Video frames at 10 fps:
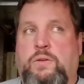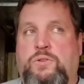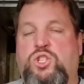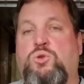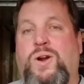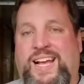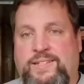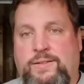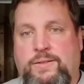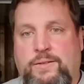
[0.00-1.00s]

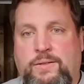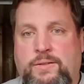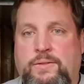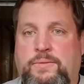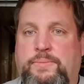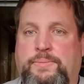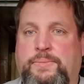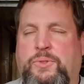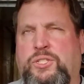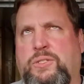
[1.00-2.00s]
stress,
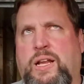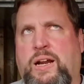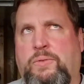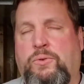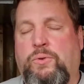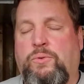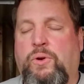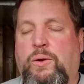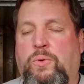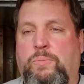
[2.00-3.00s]
which is not a
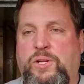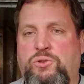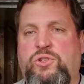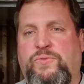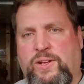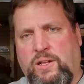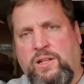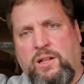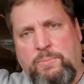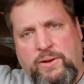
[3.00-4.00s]
great word, but you should feel a
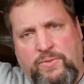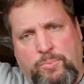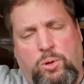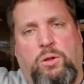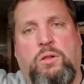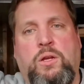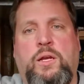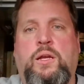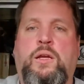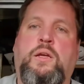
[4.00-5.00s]
little bit of a pull
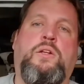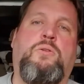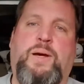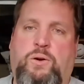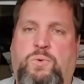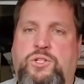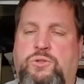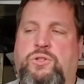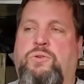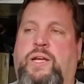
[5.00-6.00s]
no matter what
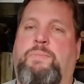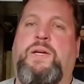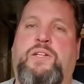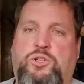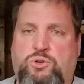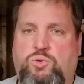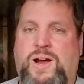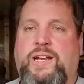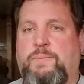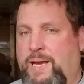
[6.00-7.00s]
you're doing, because you're
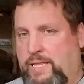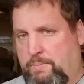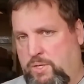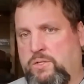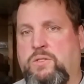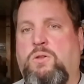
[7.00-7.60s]
trying to make the muscles